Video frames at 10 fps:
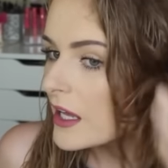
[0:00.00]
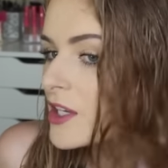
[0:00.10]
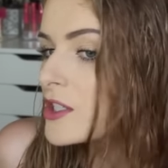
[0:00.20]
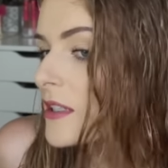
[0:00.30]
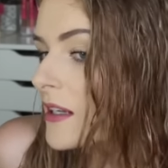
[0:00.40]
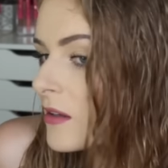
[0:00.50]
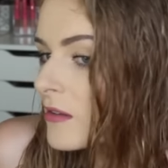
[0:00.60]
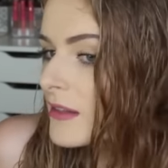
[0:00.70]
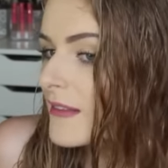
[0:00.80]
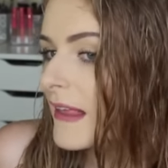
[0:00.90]
each
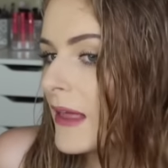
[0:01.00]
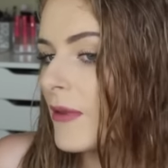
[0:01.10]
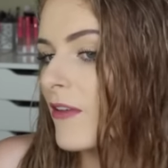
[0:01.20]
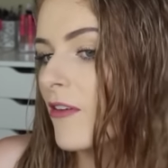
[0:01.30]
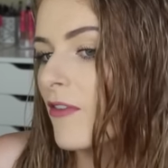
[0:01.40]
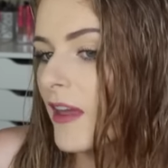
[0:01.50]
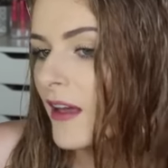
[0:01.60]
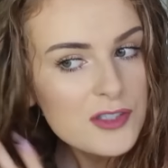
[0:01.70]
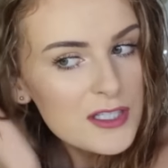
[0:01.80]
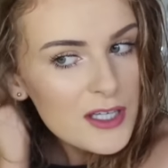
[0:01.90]
little segment of
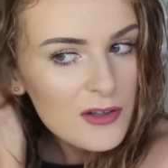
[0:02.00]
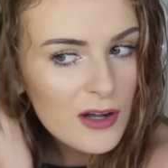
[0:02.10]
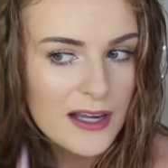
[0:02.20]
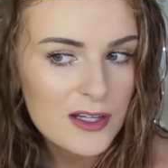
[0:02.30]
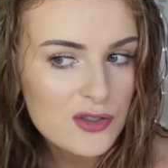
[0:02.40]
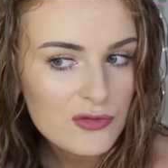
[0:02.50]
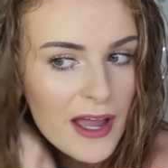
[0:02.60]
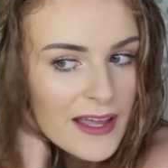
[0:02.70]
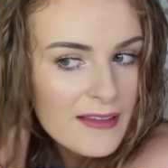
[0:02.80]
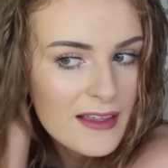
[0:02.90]
hair just so you're not kind of
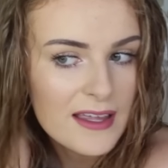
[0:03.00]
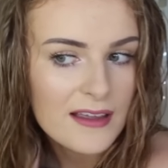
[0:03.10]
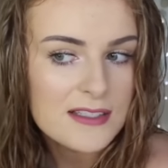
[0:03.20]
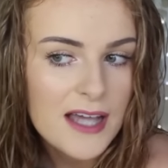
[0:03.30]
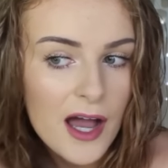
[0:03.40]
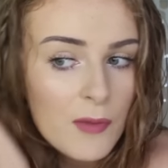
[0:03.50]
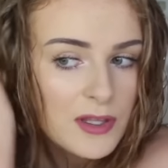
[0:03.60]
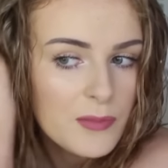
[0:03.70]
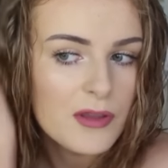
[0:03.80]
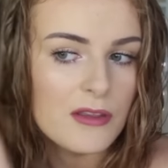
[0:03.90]
dragging the hair down
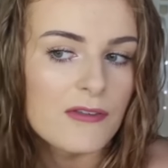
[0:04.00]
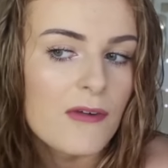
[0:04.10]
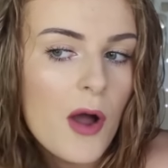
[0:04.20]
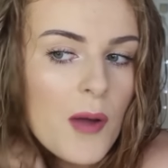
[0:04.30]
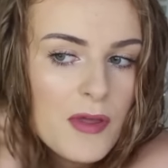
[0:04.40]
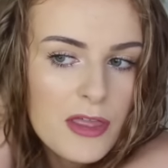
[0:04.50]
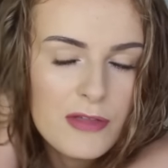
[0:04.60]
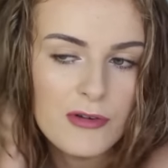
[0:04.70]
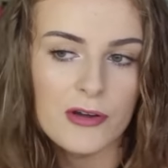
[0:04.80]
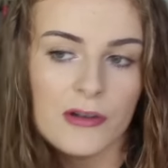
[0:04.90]
when you put the foam
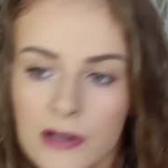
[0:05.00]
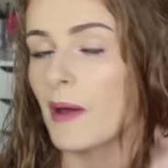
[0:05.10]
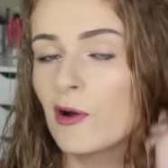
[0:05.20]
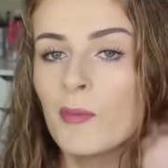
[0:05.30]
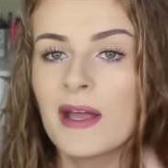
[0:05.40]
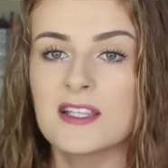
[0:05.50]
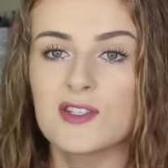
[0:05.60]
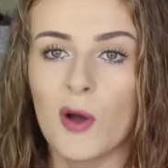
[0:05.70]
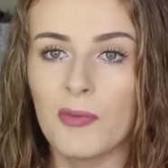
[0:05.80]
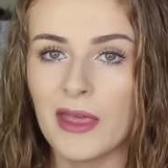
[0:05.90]
through. By all means
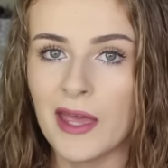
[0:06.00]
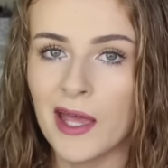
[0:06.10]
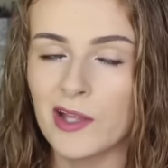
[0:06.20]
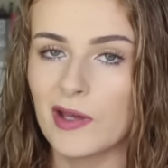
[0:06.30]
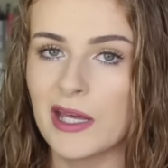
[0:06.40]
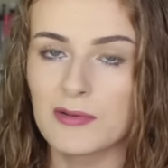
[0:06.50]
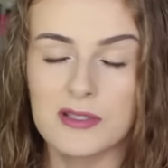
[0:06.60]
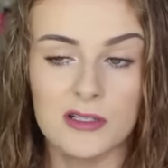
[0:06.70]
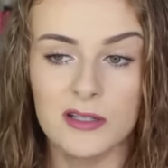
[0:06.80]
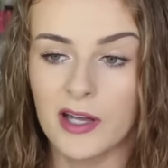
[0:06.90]
stop there and your hair will
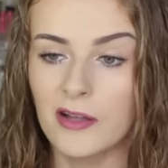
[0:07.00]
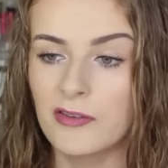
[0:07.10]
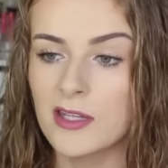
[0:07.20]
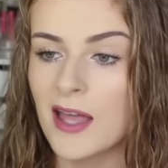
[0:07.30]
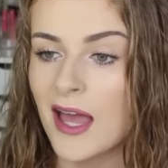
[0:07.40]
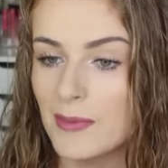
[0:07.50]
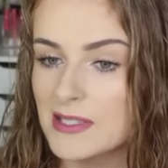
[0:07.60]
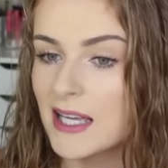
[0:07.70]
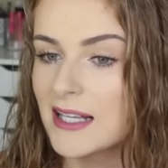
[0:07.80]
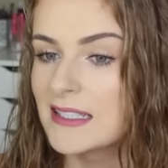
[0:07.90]
still look good for the day,
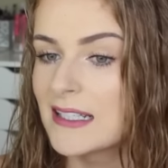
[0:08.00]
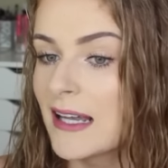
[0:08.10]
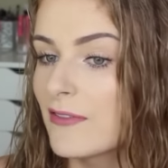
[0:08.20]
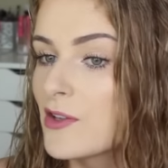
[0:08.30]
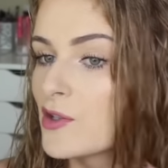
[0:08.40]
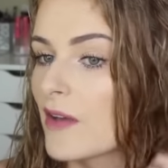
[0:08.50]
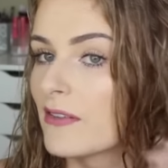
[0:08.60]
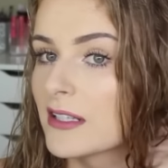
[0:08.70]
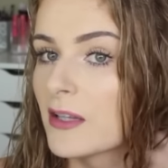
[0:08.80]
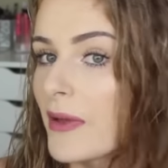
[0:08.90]
particularly if you do have
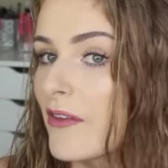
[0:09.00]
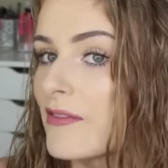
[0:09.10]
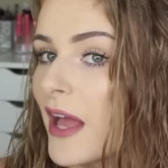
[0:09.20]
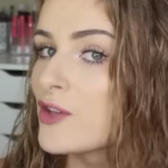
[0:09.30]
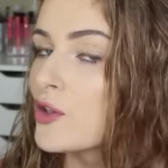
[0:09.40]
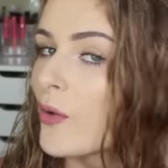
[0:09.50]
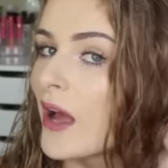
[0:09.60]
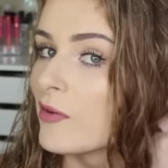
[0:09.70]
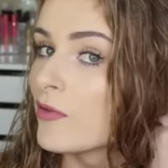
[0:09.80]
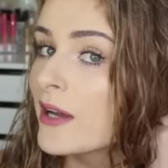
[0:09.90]
a little bit of natural
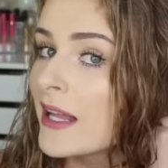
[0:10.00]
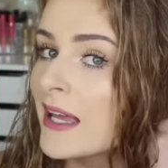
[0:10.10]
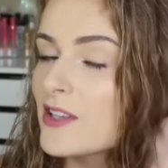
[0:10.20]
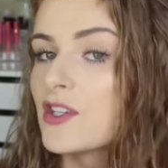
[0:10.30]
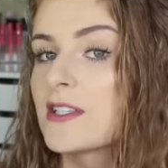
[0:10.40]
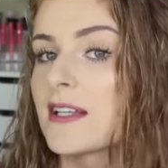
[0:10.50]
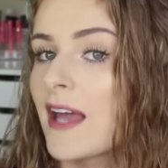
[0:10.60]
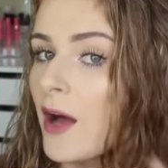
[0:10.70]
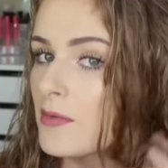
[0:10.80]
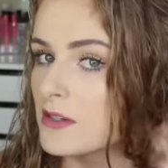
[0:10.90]
wave already. It's just going
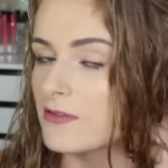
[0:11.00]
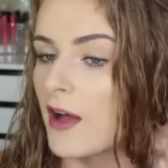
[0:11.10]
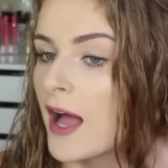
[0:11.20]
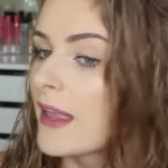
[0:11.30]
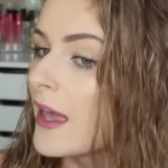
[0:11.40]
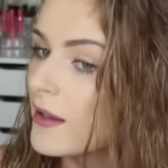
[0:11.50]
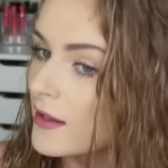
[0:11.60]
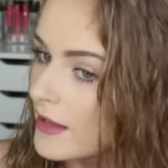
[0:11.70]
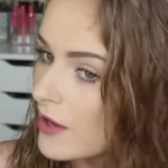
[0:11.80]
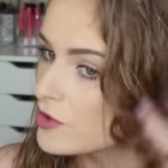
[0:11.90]
to help define it in
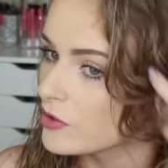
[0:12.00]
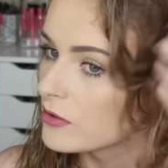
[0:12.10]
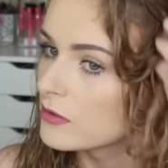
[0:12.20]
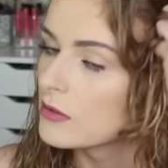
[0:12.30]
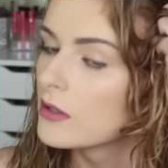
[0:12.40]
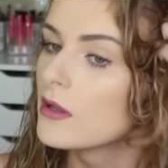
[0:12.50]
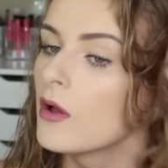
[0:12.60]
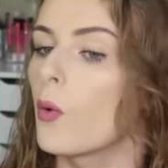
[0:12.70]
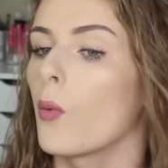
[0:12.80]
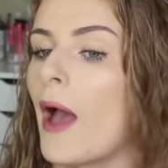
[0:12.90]
a natural
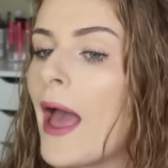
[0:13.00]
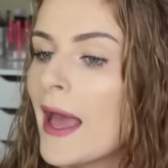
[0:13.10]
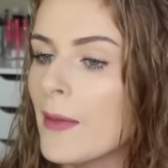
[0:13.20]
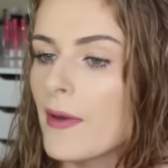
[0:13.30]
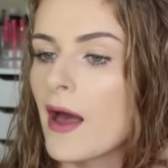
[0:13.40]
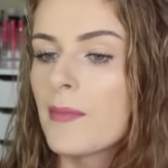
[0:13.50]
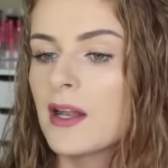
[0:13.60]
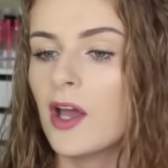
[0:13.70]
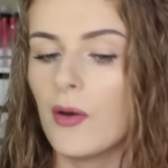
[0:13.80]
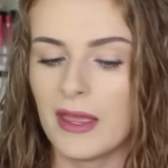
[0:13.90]
way. But I'm
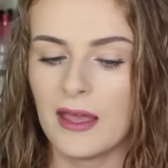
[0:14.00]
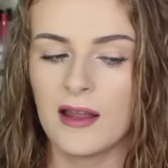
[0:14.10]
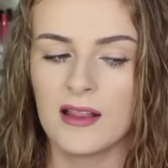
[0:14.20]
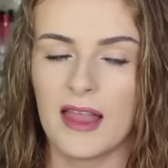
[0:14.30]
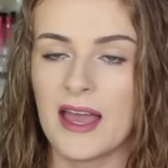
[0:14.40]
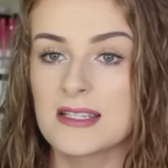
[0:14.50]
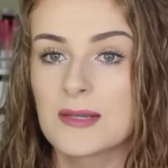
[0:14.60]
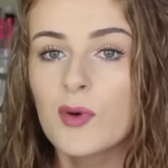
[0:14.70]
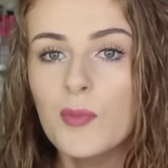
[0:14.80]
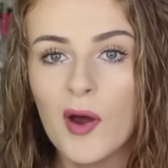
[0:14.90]
going to go ahead and layer some more